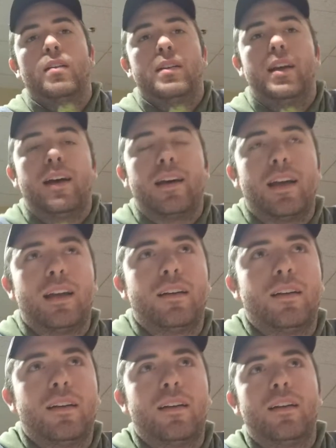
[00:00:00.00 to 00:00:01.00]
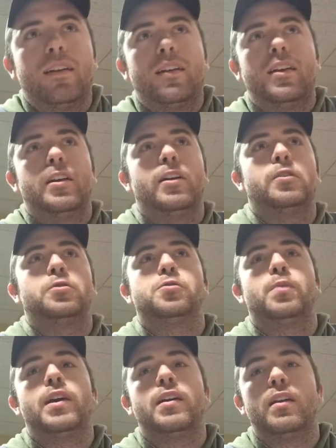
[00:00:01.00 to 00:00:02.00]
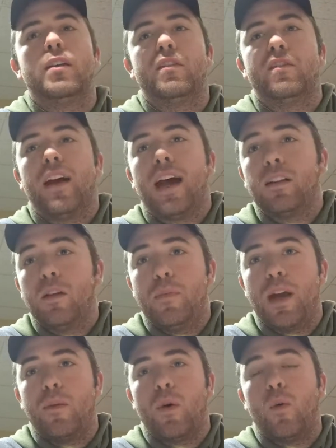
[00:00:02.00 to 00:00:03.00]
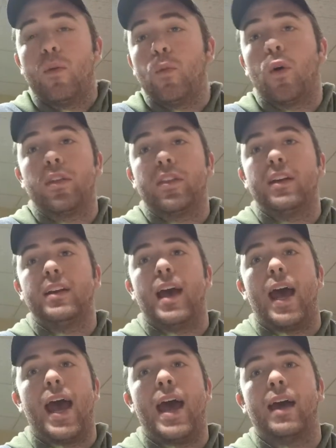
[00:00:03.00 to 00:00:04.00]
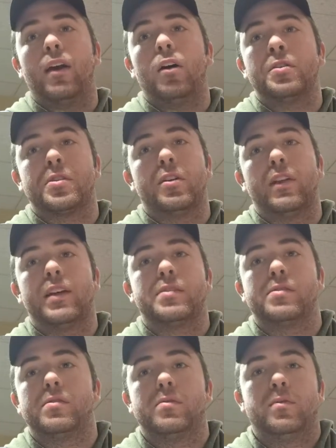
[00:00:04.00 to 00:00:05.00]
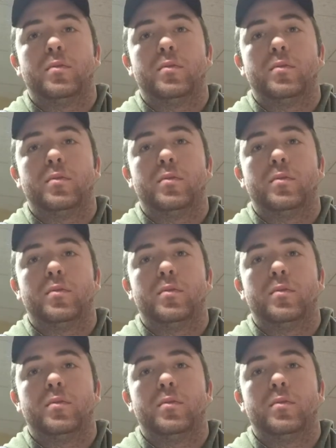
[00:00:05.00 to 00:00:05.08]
Yeah, and, you know, speaking of Alabama, one more thing to add also that's